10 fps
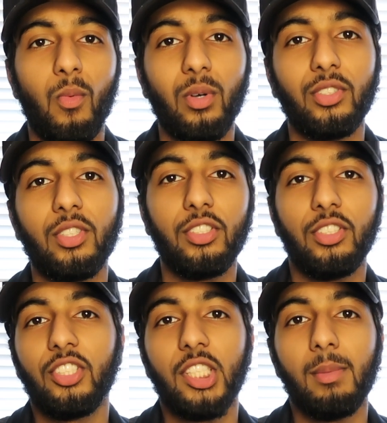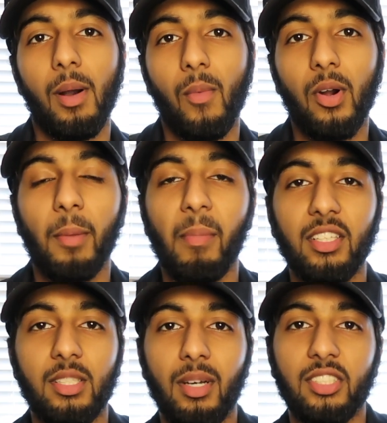What's good YouTube, and welcome back
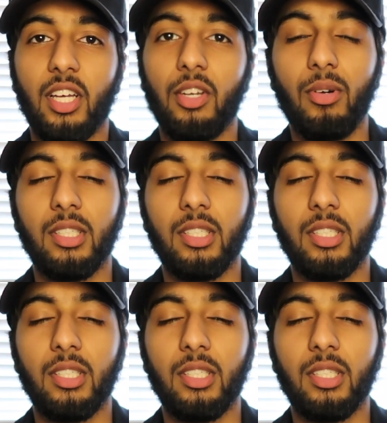to my channel.